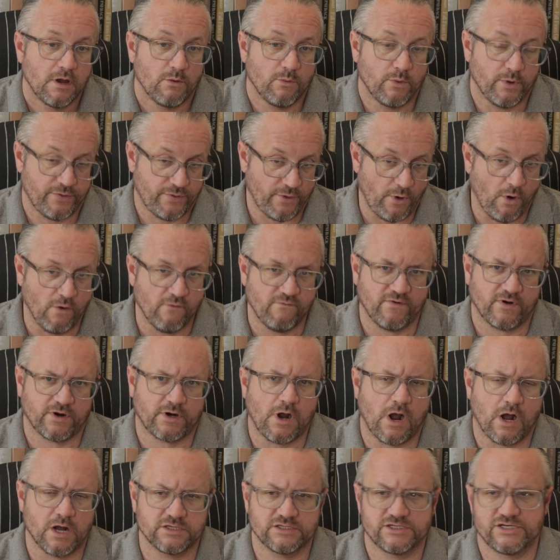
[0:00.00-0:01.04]
with
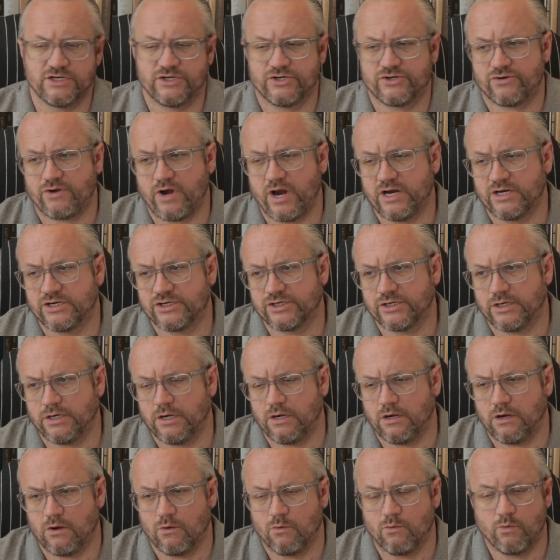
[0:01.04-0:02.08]

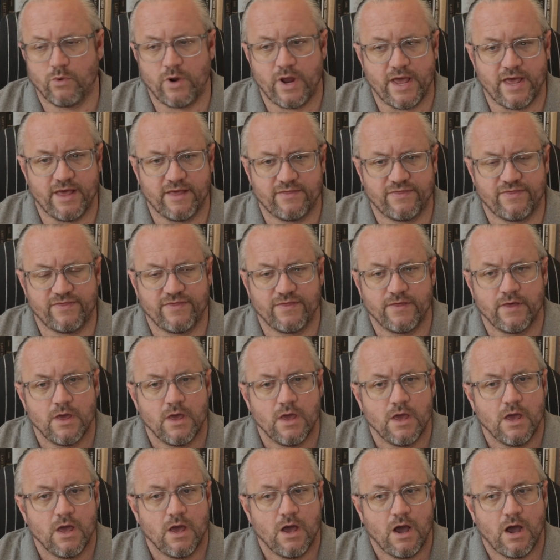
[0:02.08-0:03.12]
over-concentration, with
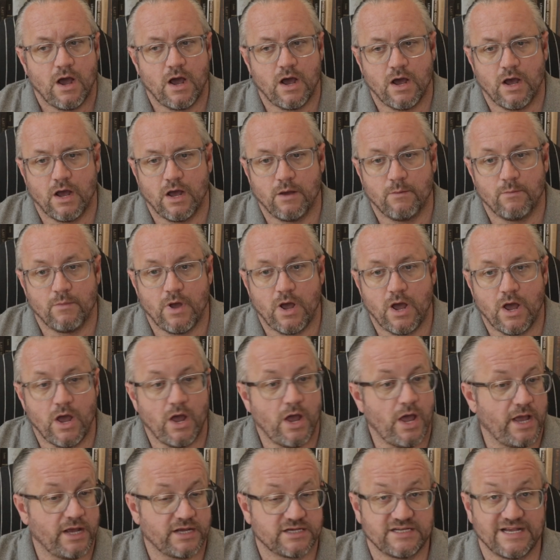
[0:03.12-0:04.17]

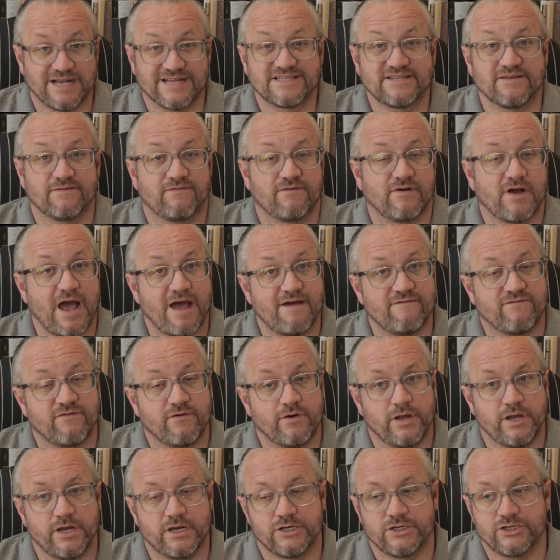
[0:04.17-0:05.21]
excessive
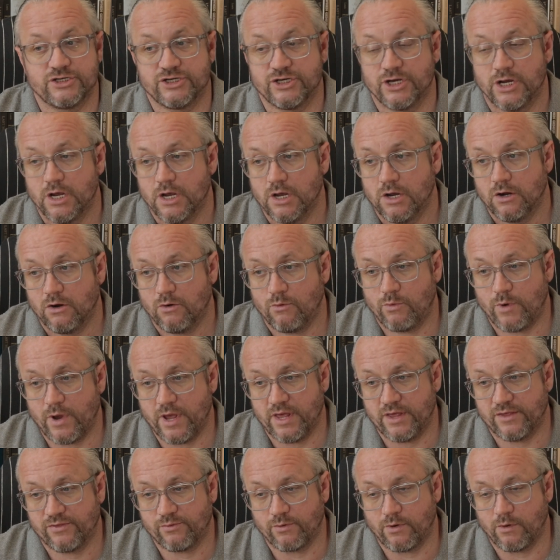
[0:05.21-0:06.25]
leverage,
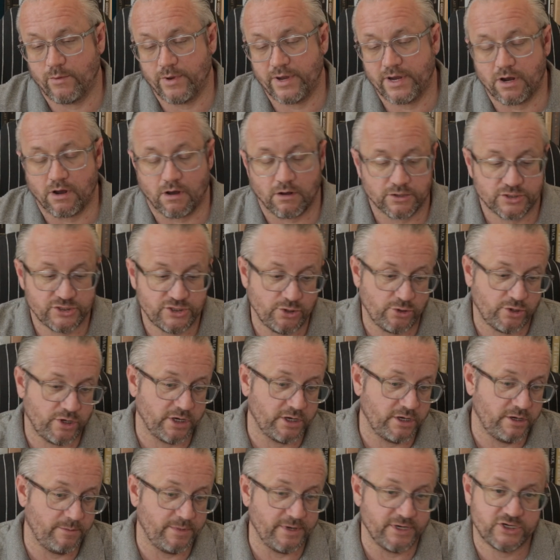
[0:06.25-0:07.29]
with what we call
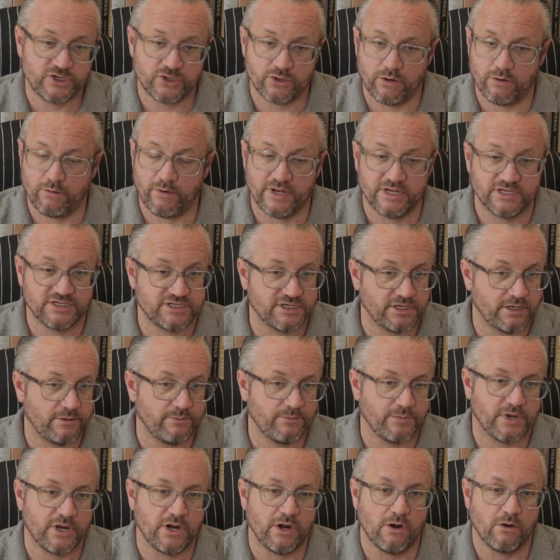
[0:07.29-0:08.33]

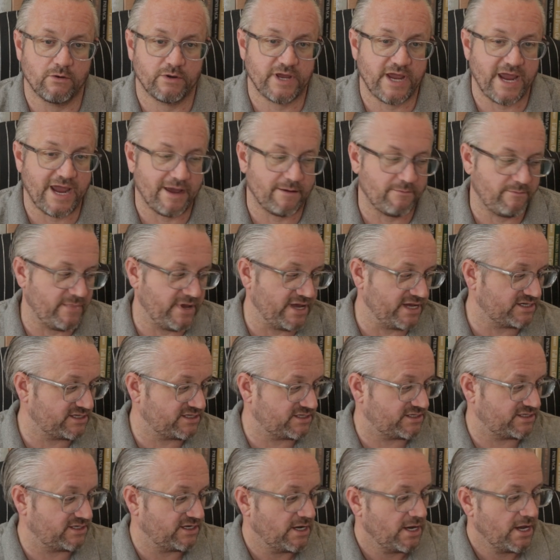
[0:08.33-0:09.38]
too-good-to-be-truism, you know, can't
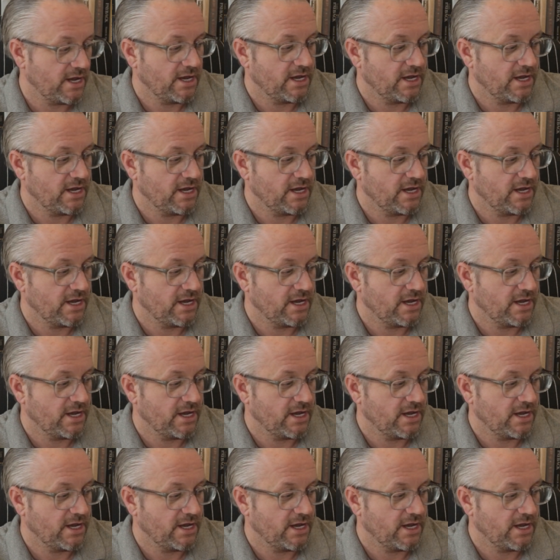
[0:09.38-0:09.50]
miss